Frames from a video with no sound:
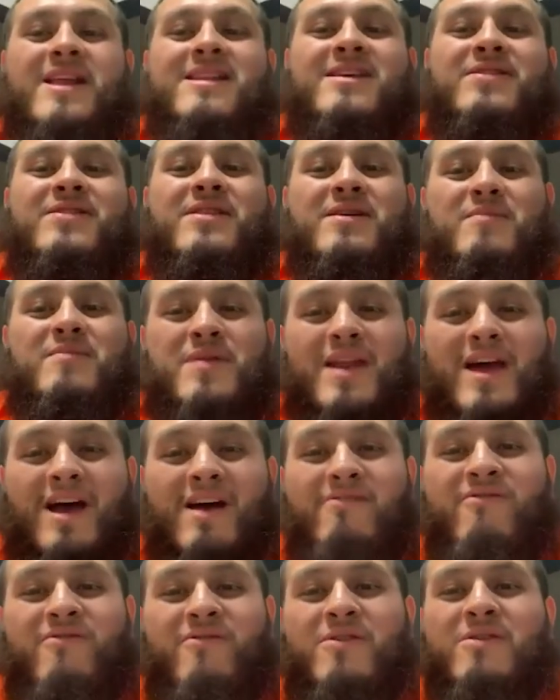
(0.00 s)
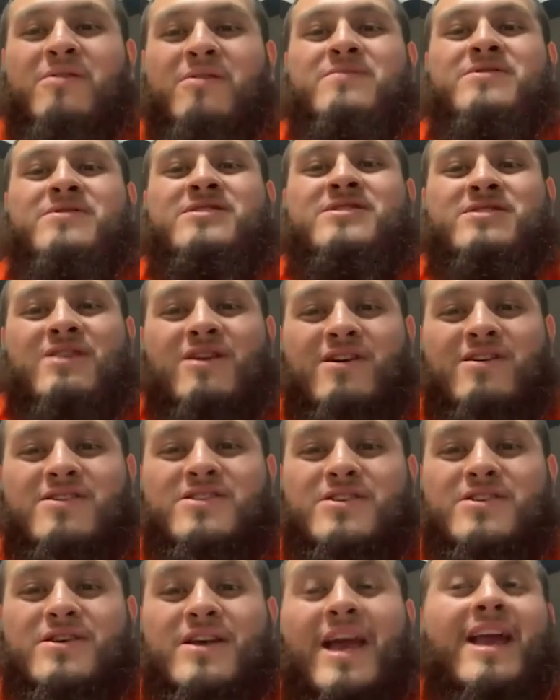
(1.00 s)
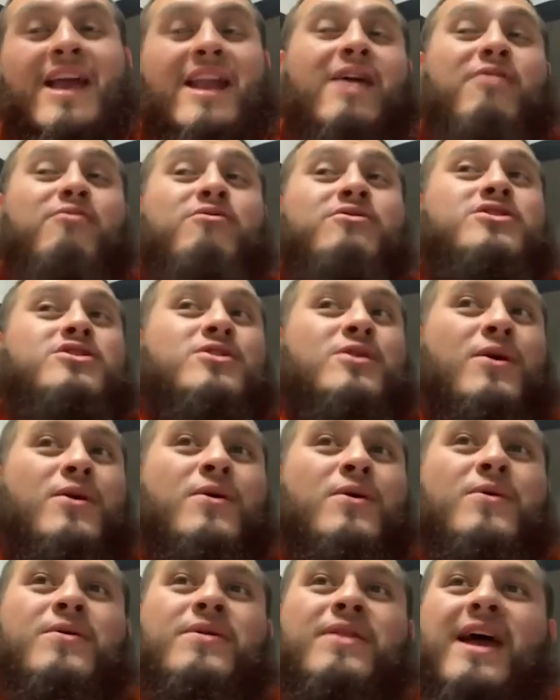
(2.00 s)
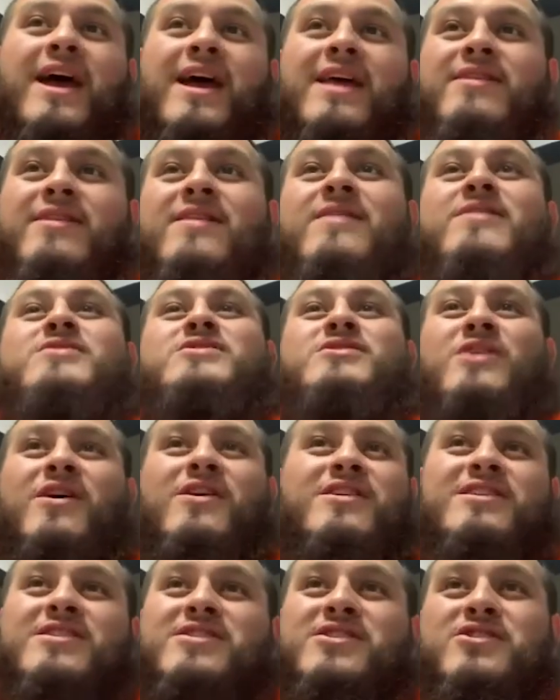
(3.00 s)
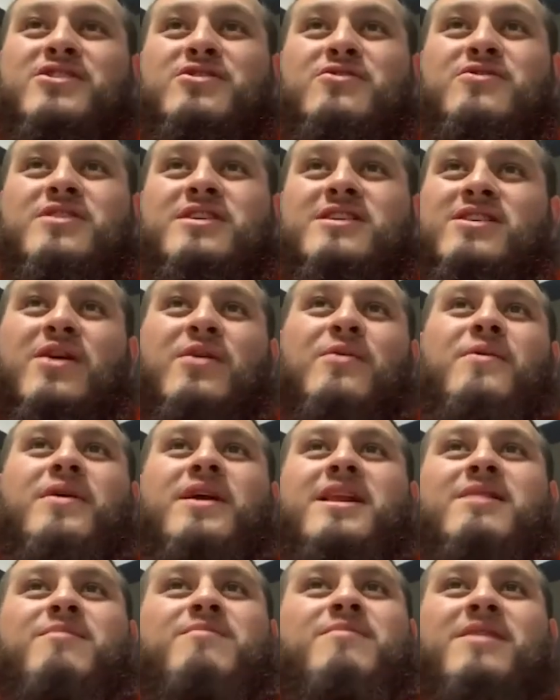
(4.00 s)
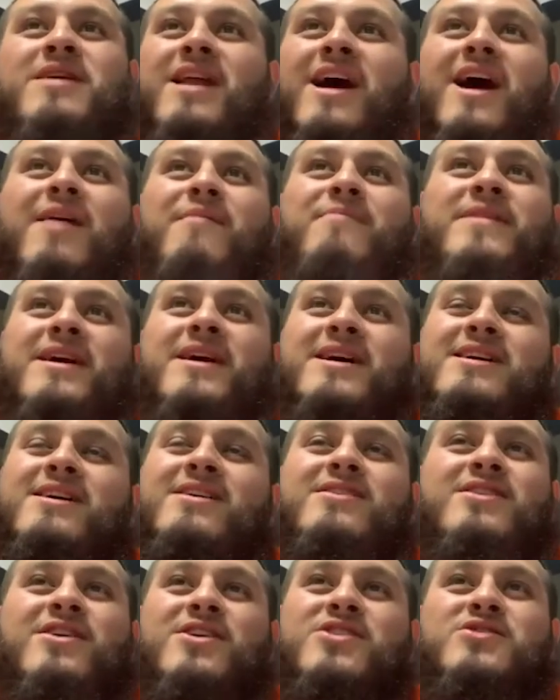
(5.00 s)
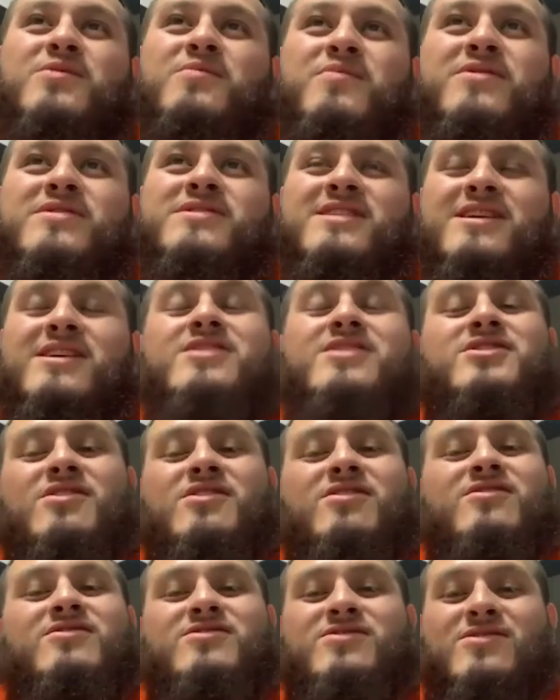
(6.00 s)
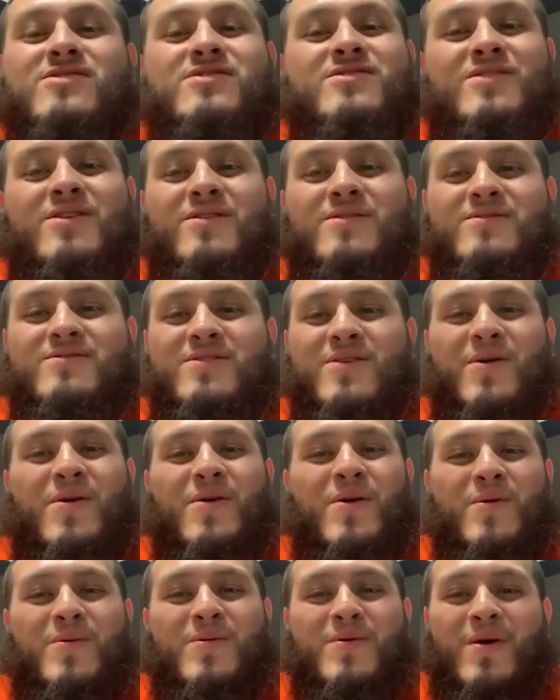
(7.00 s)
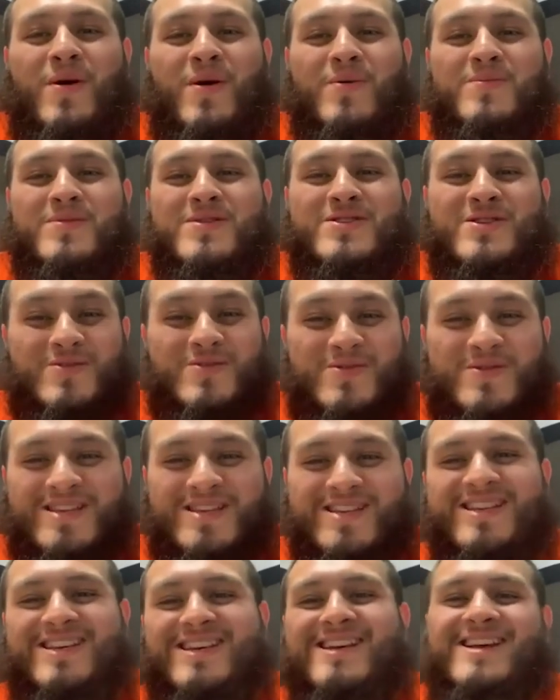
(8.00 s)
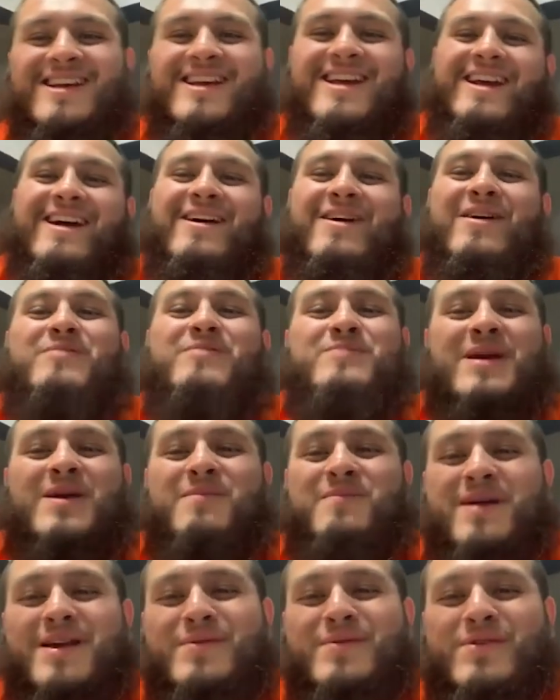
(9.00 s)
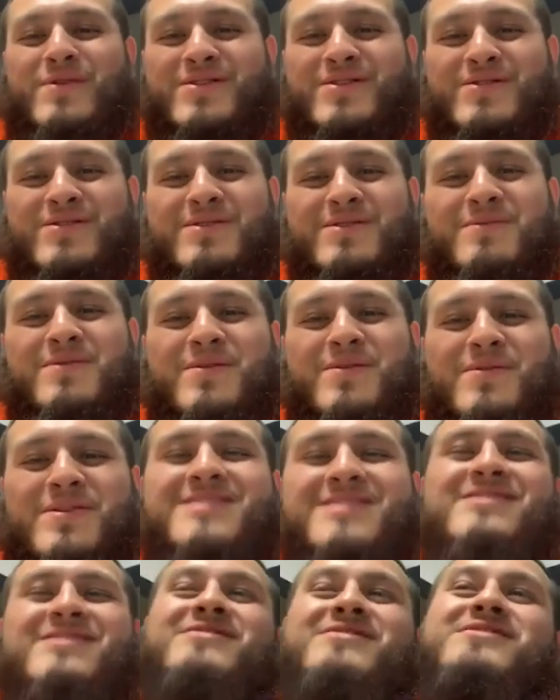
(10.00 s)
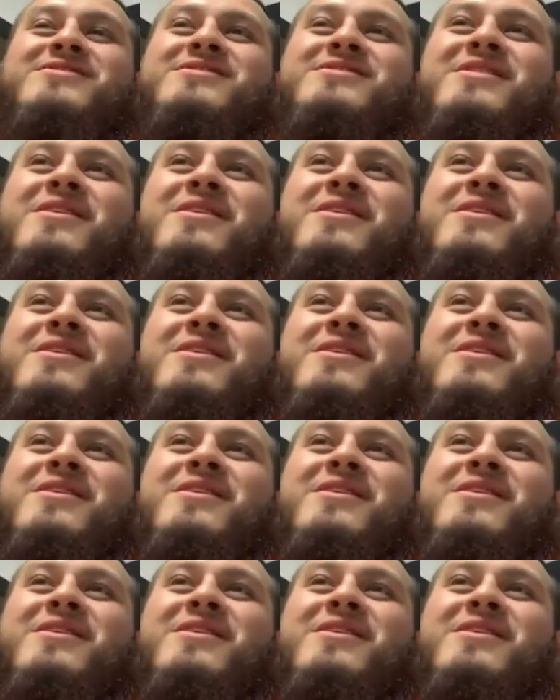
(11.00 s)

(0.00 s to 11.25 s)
the platforms start to, and I was told that they're starting to do this already, but I'm not 100% sure, so don't hold me to it. Matt might want to do a little bit of research.